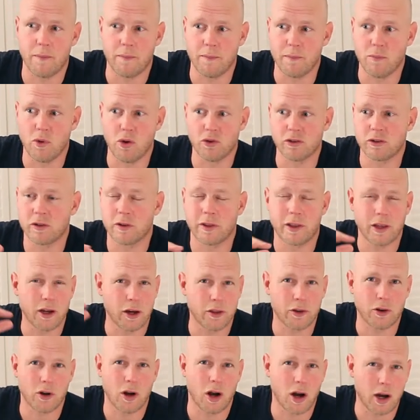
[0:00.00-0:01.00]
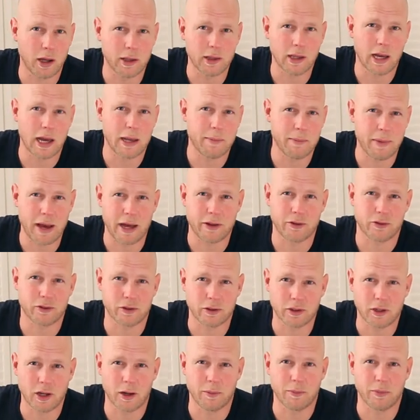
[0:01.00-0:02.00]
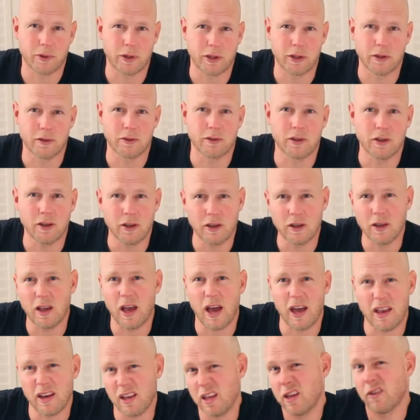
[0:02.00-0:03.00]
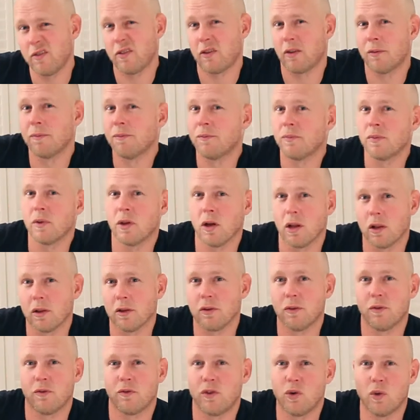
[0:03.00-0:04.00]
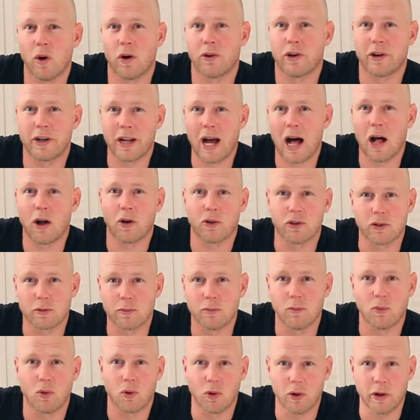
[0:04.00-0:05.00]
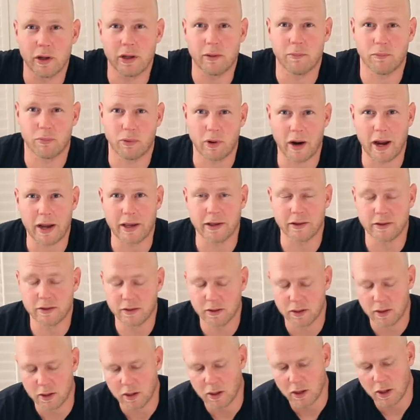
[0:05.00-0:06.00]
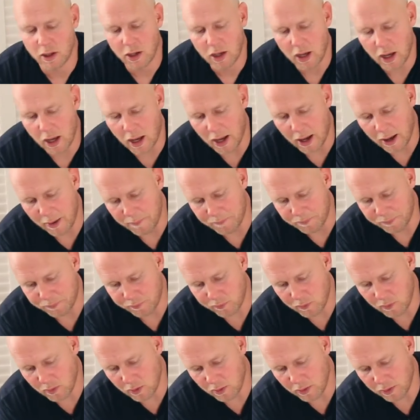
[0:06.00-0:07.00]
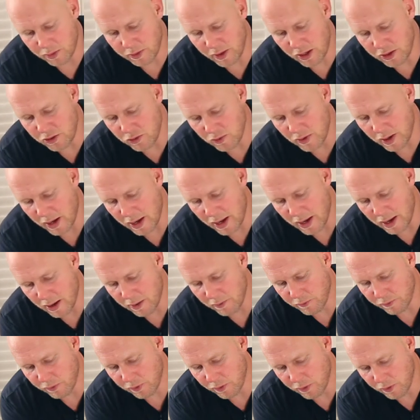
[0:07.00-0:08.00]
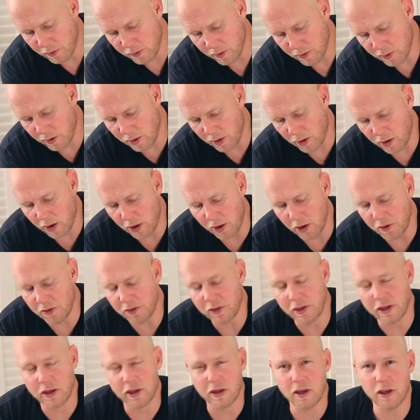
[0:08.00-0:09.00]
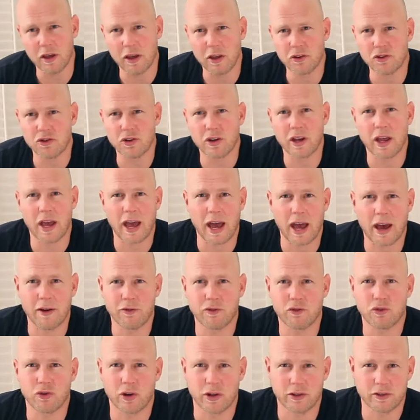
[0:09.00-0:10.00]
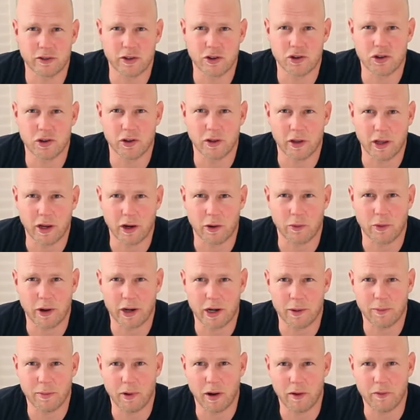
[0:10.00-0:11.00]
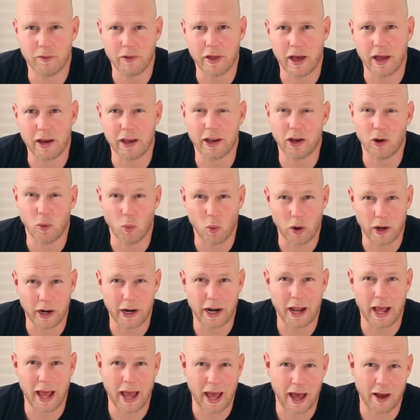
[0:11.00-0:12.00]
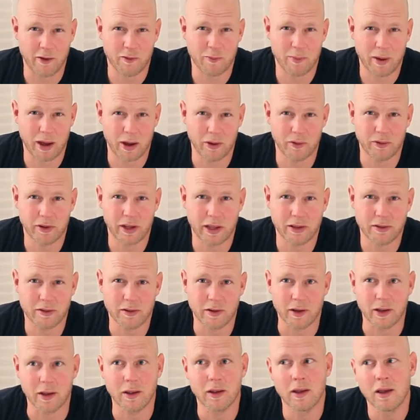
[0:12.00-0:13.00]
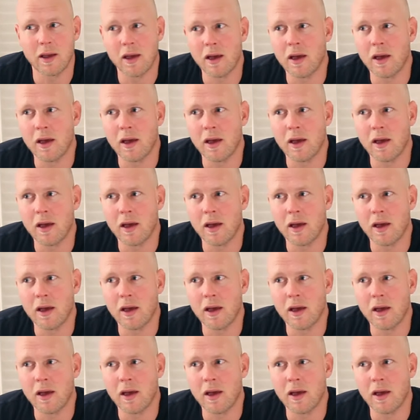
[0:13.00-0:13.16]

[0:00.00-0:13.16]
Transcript: most of the other online mattress companies at even a few a few hundred dollars more in price. Then you have the 1.5-inch transition layer right above that in a 1.5-pound density.